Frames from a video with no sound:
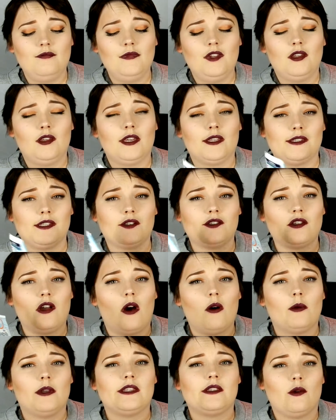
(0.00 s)
Because there's
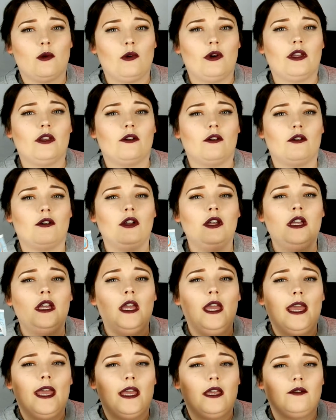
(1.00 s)
always oil
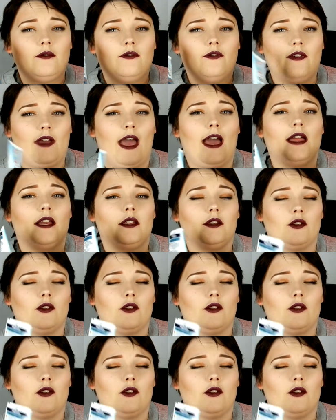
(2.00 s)
and fat